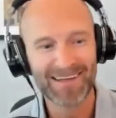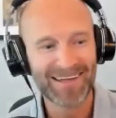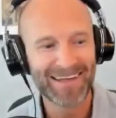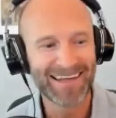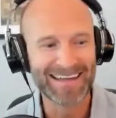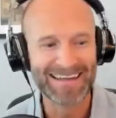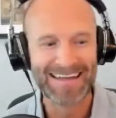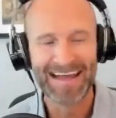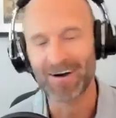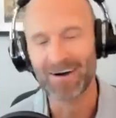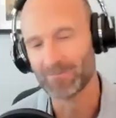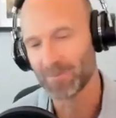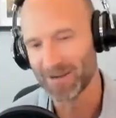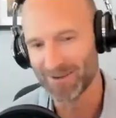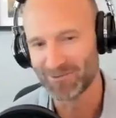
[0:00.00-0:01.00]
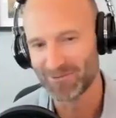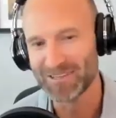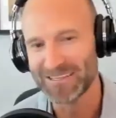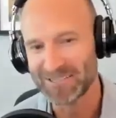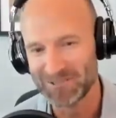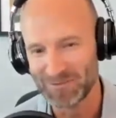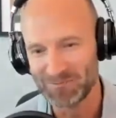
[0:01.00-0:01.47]
and now I'm going to
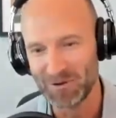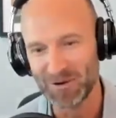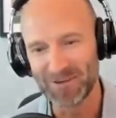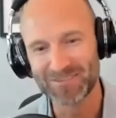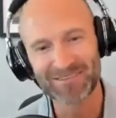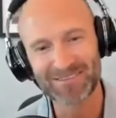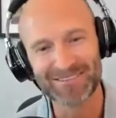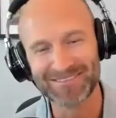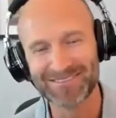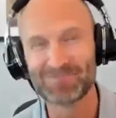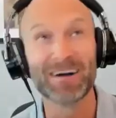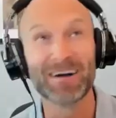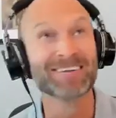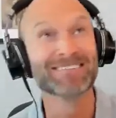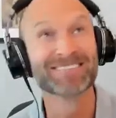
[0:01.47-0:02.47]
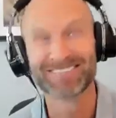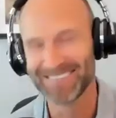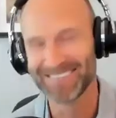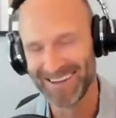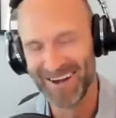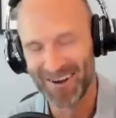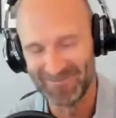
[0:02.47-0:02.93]
release a book. She's probably
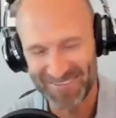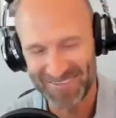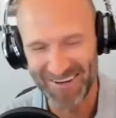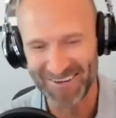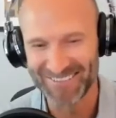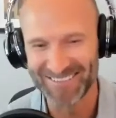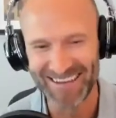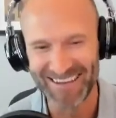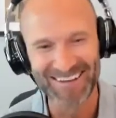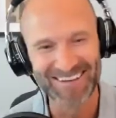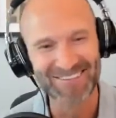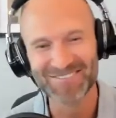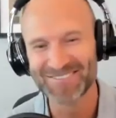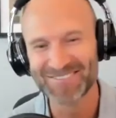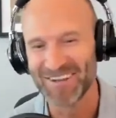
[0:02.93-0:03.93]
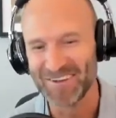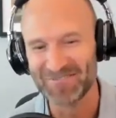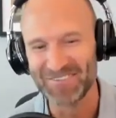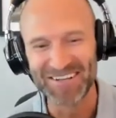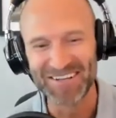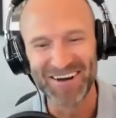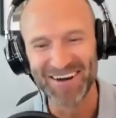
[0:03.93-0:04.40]
sitting up there saying, you son
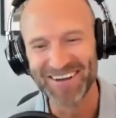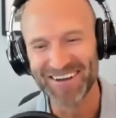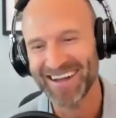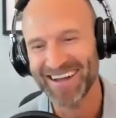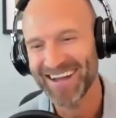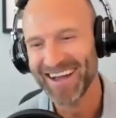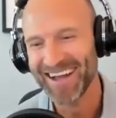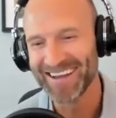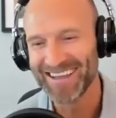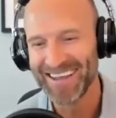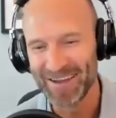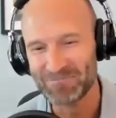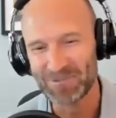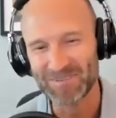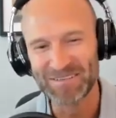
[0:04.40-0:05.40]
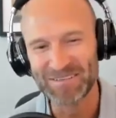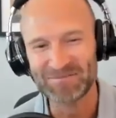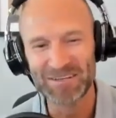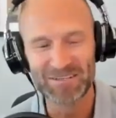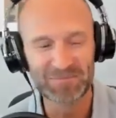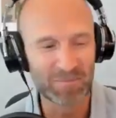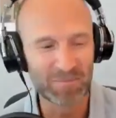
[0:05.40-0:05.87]
of a gun, I can't believe
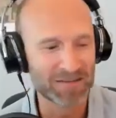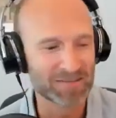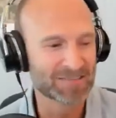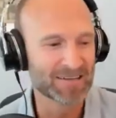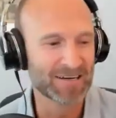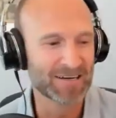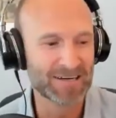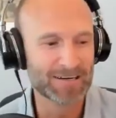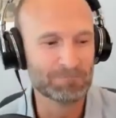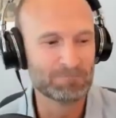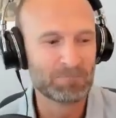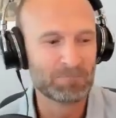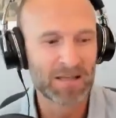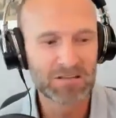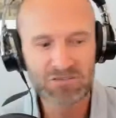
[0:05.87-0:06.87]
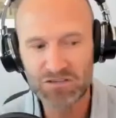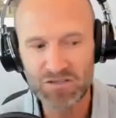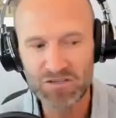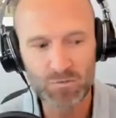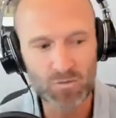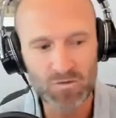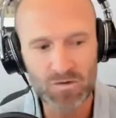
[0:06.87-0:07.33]
this. But it's
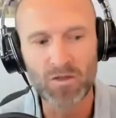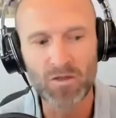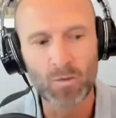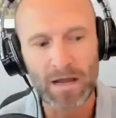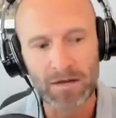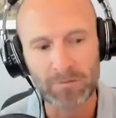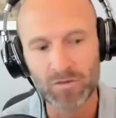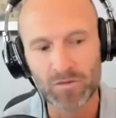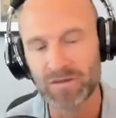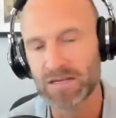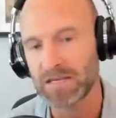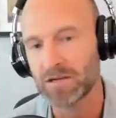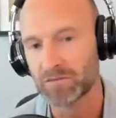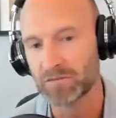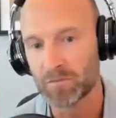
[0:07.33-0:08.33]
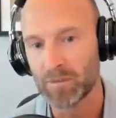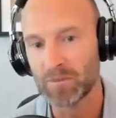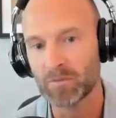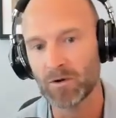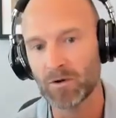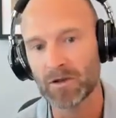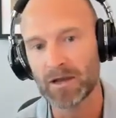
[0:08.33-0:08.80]
just another way to move the needle for
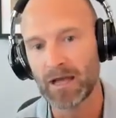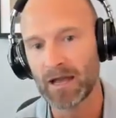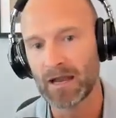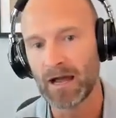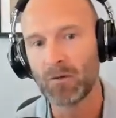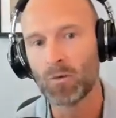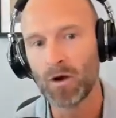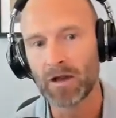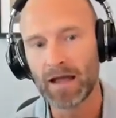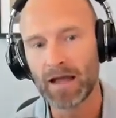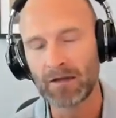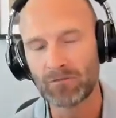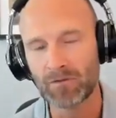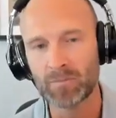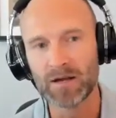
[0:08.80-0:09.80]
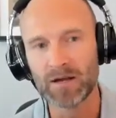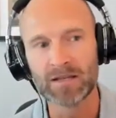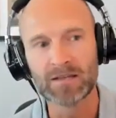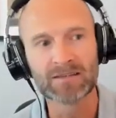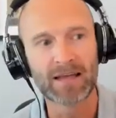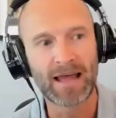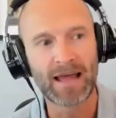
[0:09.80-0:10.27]
people. And I want
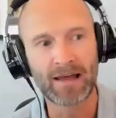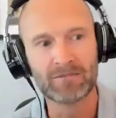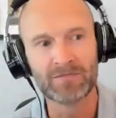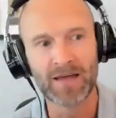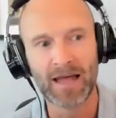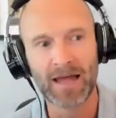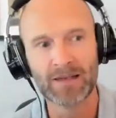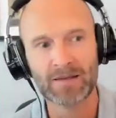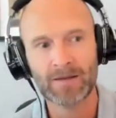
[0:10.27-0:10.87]
everybody to have that